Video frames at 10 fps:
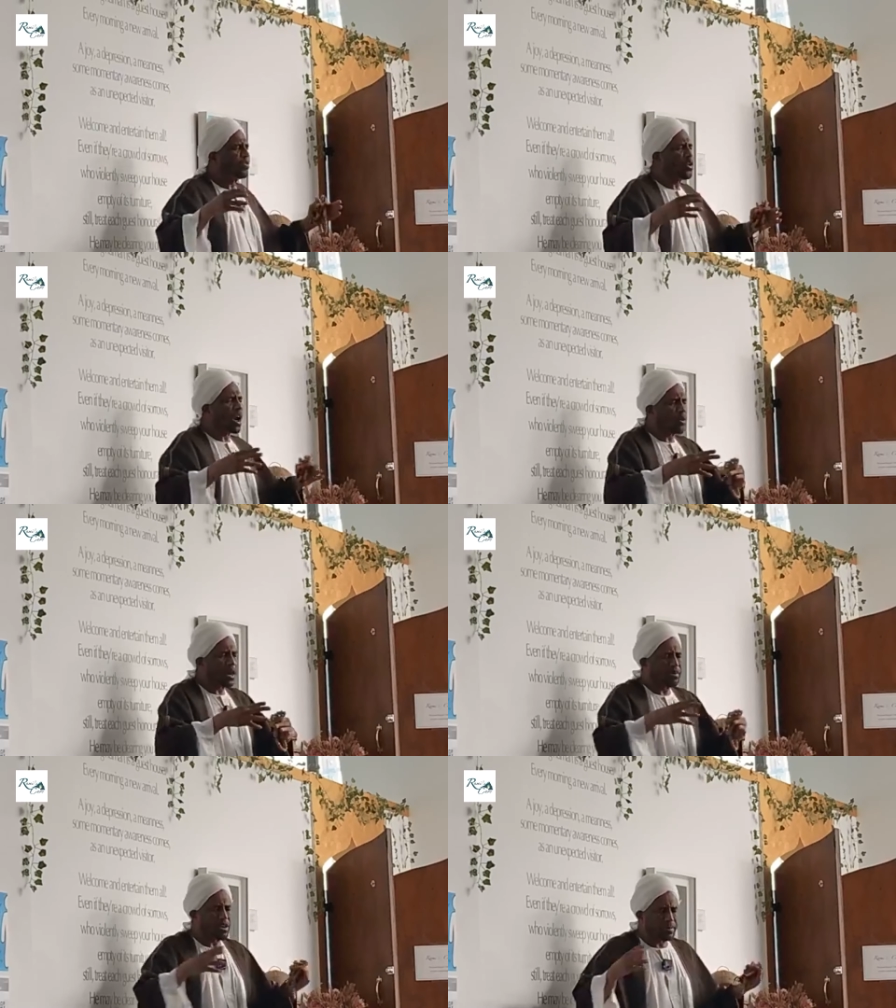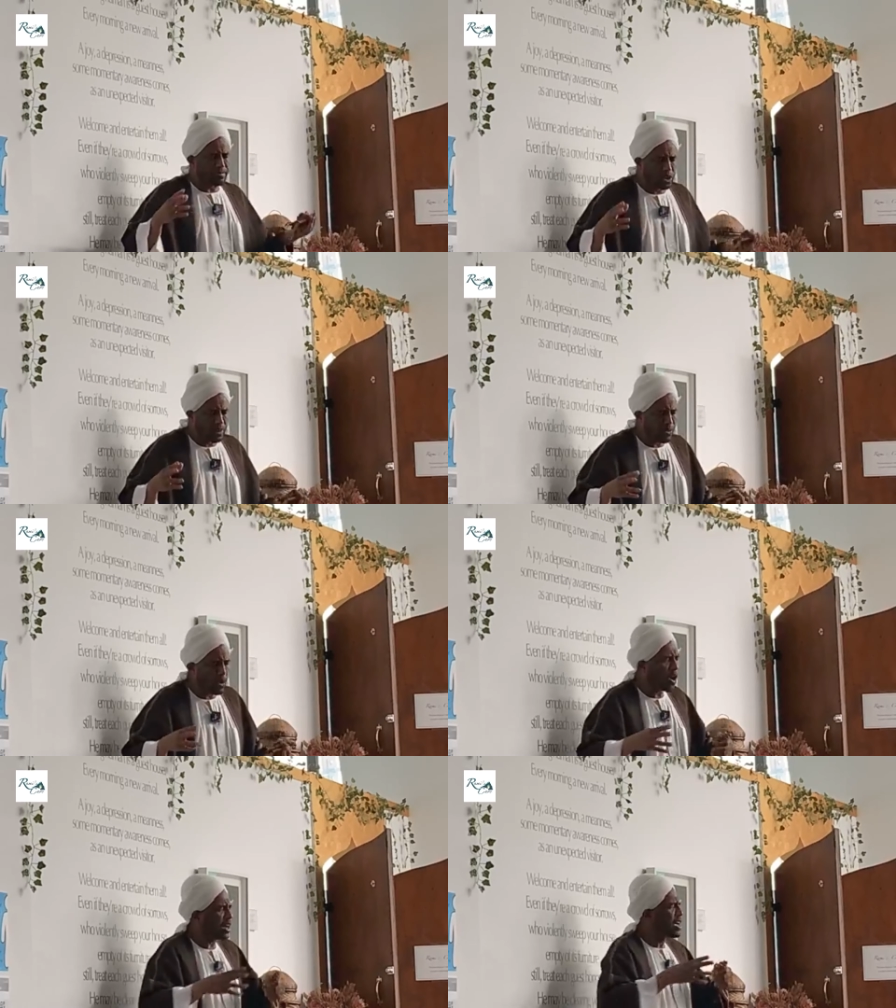If you are worried about something to be
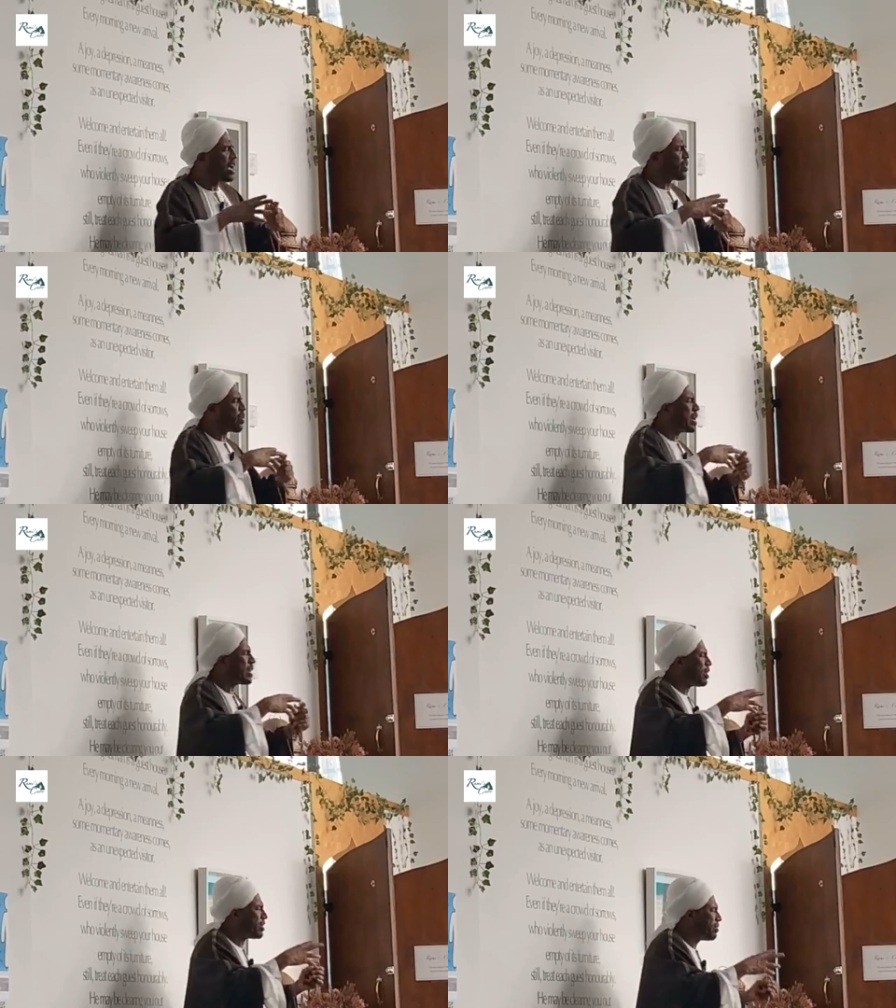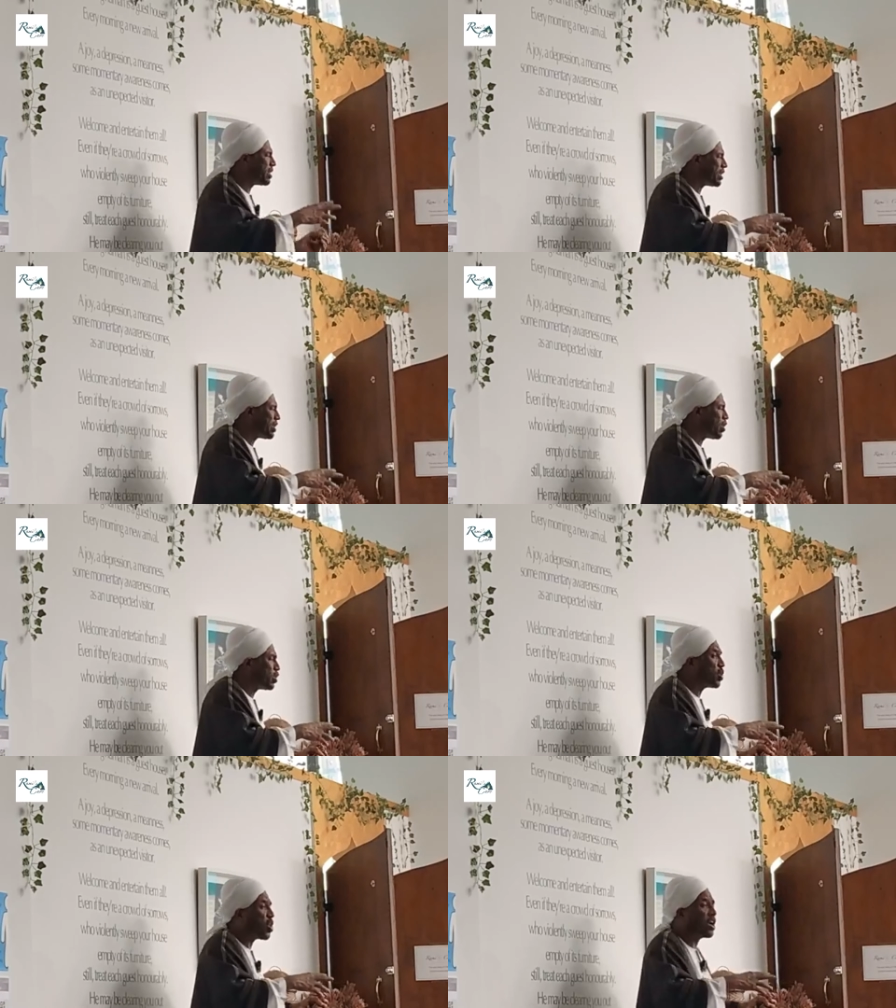broken, if you are worried about something that they
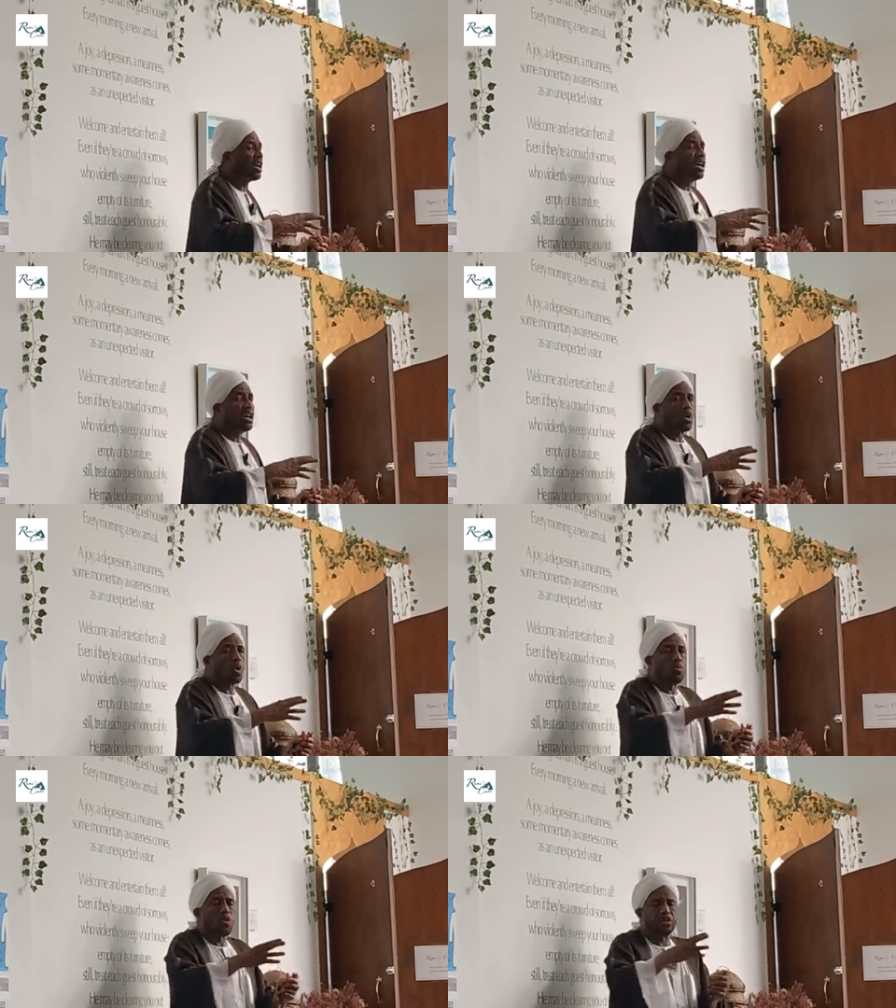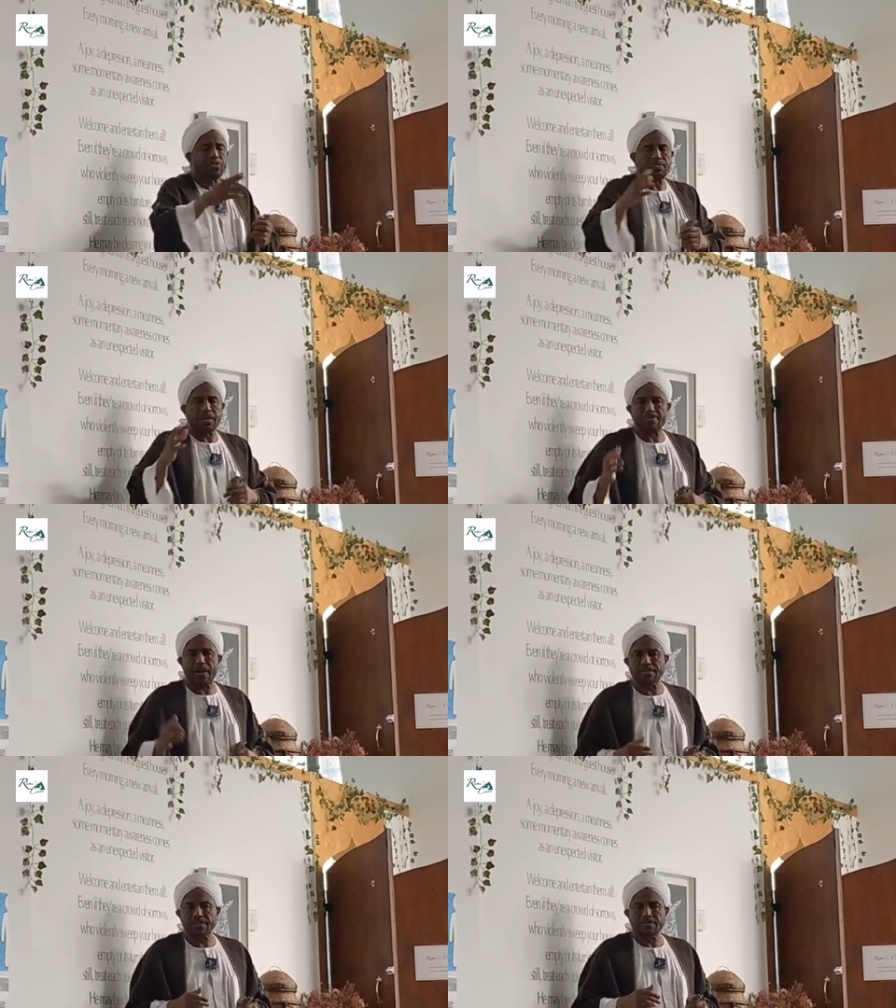will do wrong, remove it from their
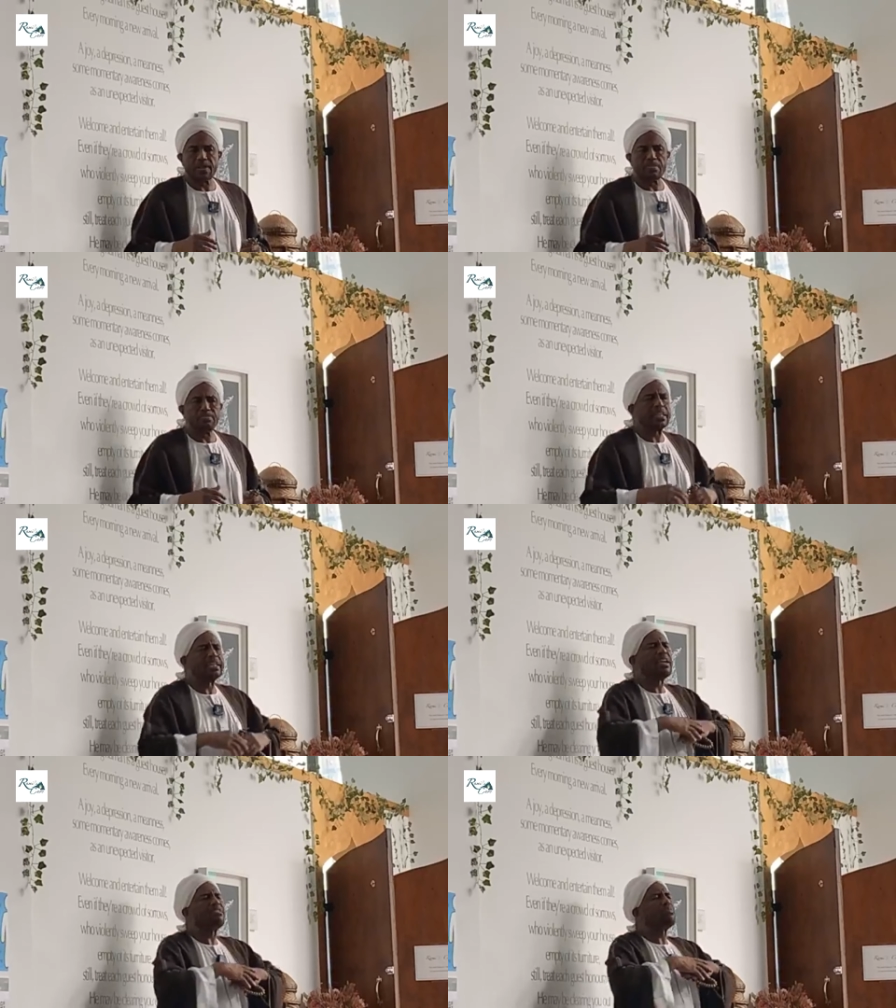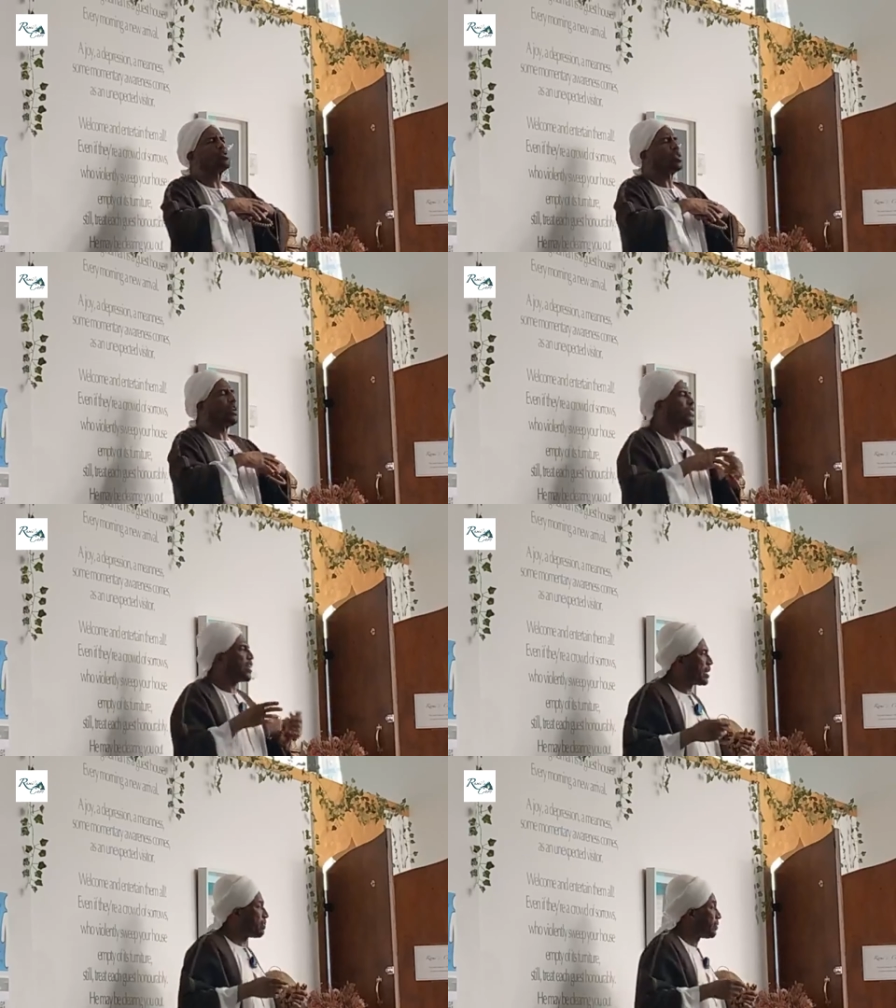path. But give them total
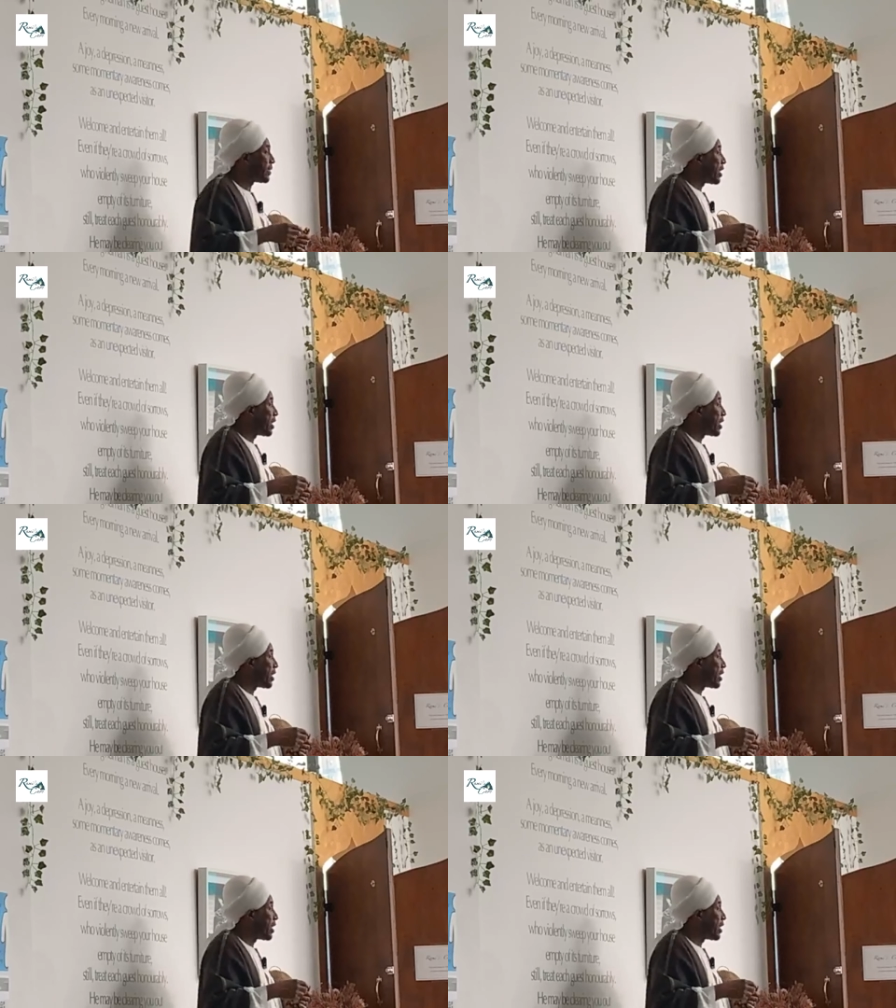freedom.